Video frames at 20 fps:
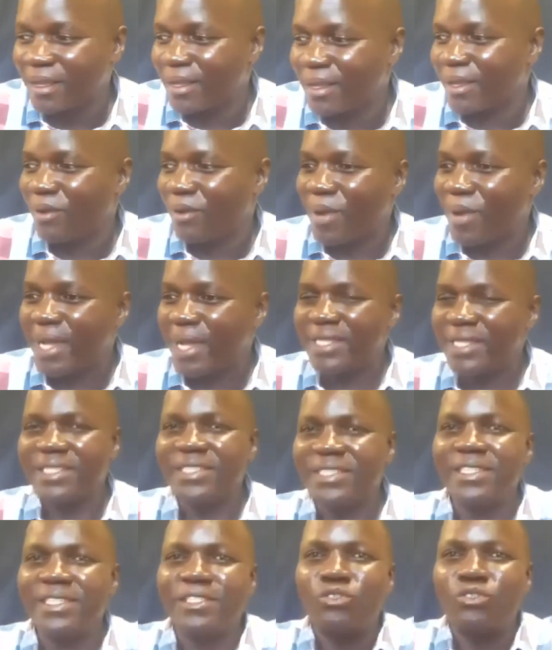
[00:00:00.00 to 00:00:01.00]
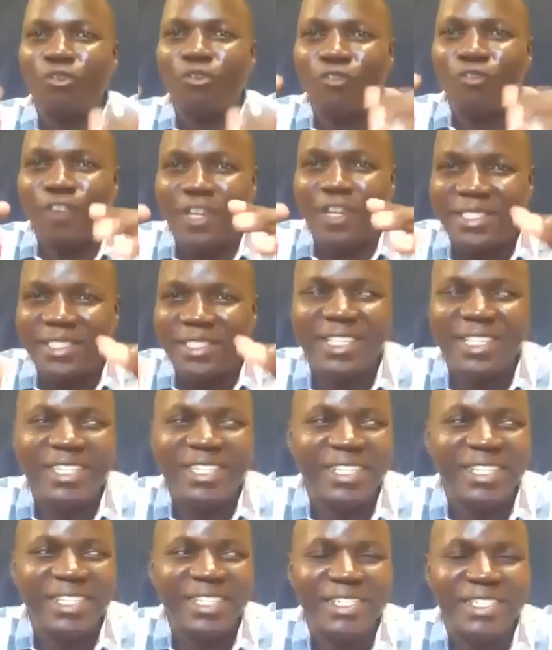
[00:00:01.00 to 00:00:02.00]
Why is it easy to flatten it
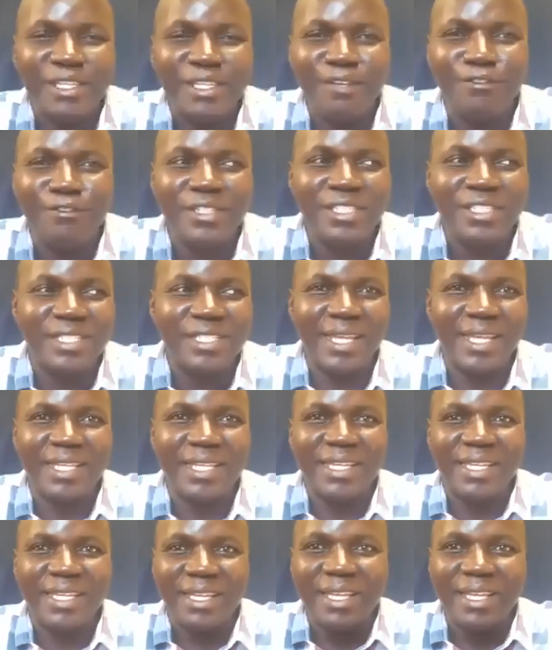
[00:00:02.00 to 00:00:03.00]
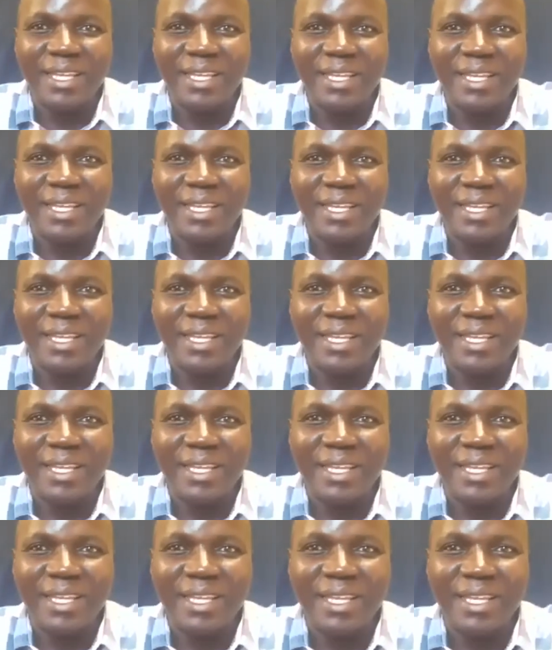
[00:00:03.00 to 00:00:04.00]
if it is a
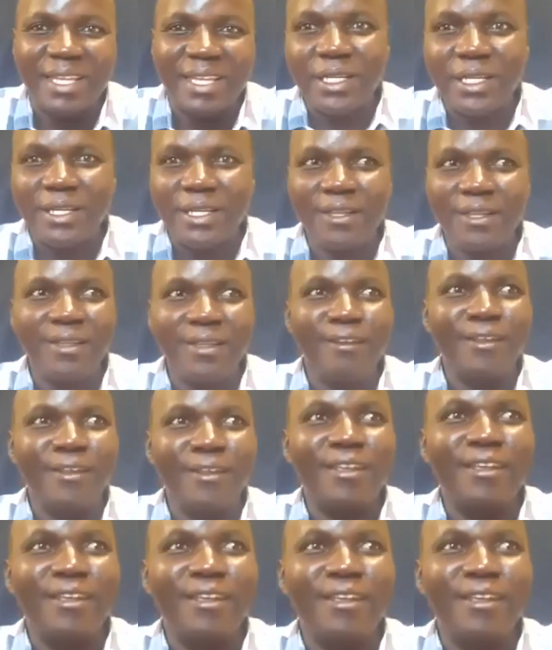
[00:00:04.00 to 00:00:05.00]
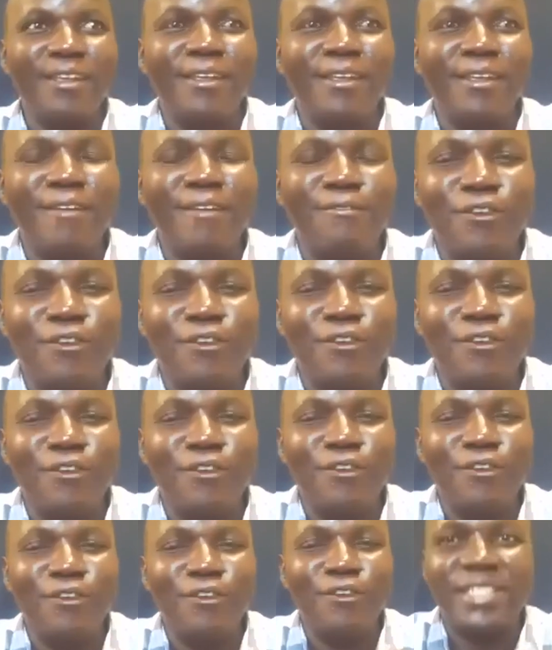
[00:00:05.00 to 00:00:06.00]
solid? If you say
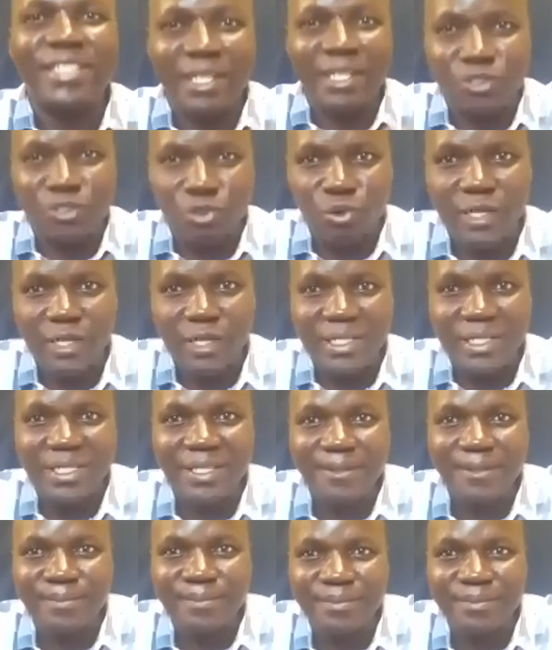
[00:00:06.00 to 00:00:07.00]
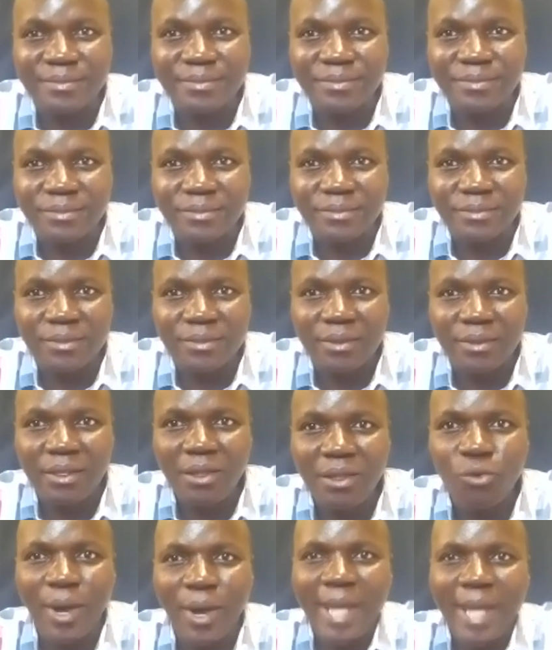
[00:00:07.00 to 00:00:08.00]
it is a solid,
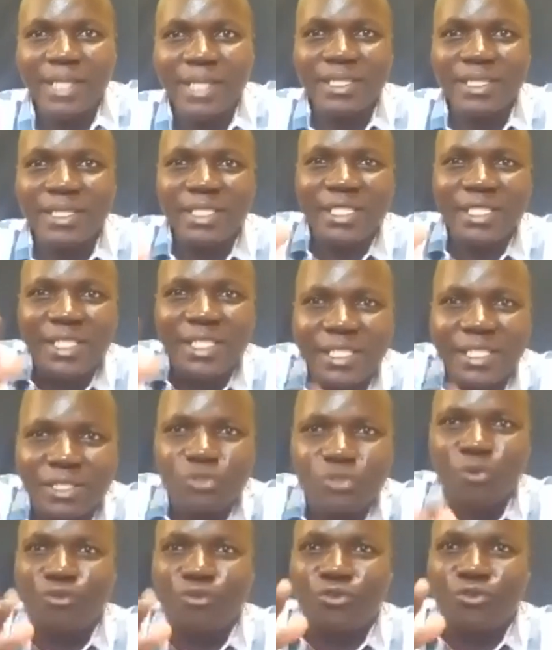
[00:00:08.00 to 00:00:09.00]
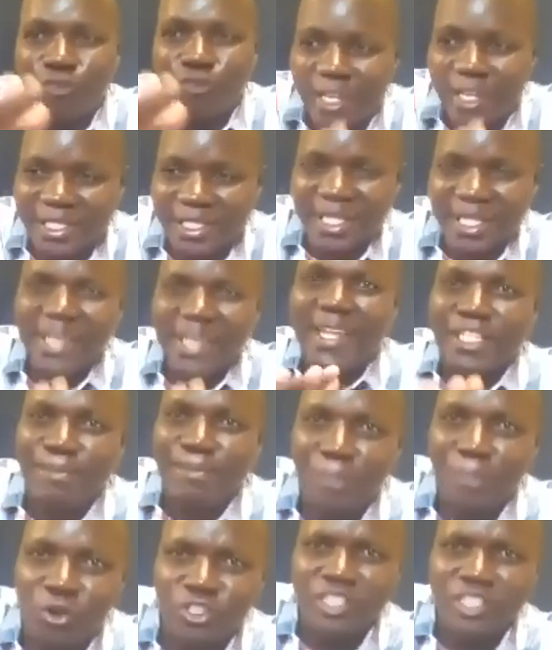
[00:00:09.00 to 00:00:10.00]
why is it easy to flatten a
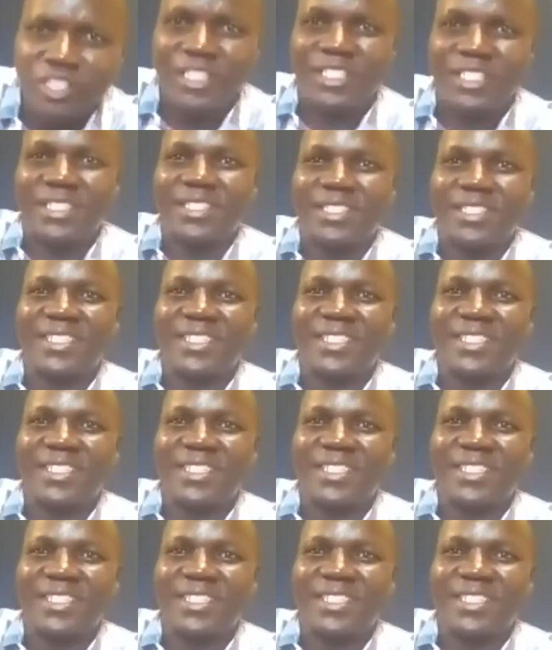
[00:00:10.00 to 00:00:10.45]
sponge?